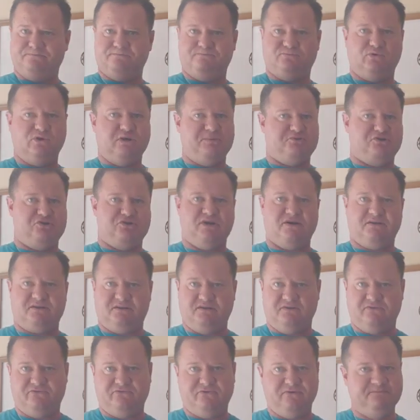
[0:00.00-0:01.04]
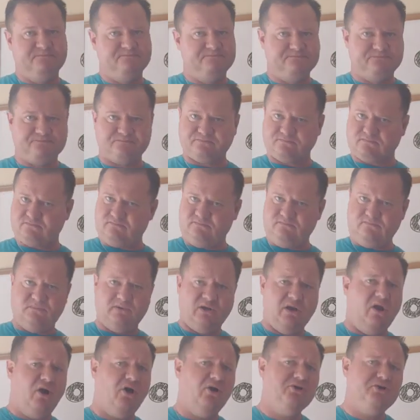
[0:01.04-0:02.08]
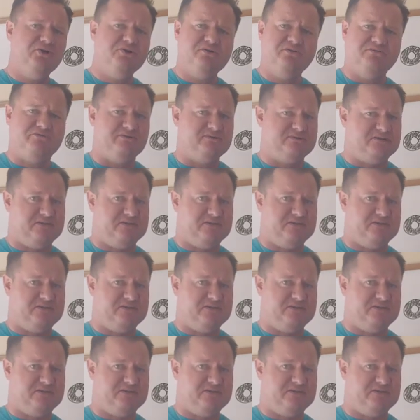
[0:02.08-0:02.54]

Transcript: reproductive, all your different